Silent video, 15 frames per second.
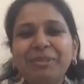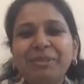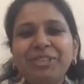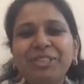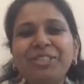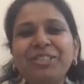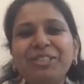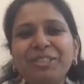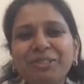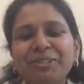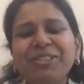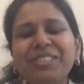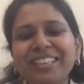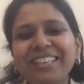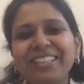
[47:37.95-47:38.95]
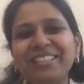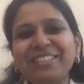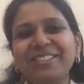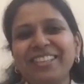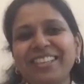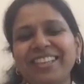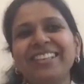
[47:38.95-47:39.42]
But just
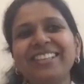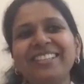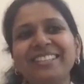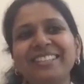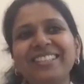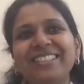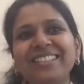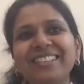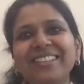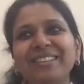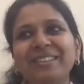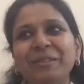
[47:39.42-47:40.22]
using today's,